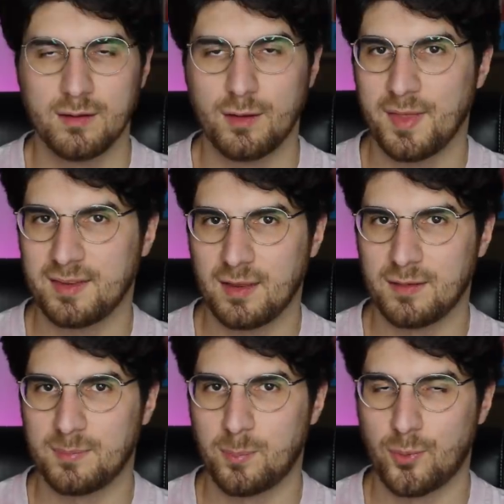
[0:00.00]
So this
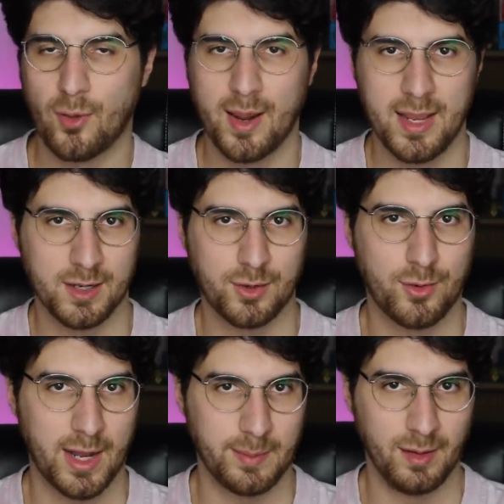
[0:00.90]
is pretty
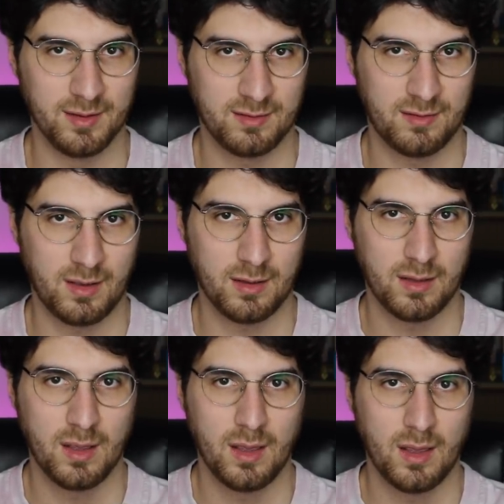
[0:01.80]
incredible, isn't it?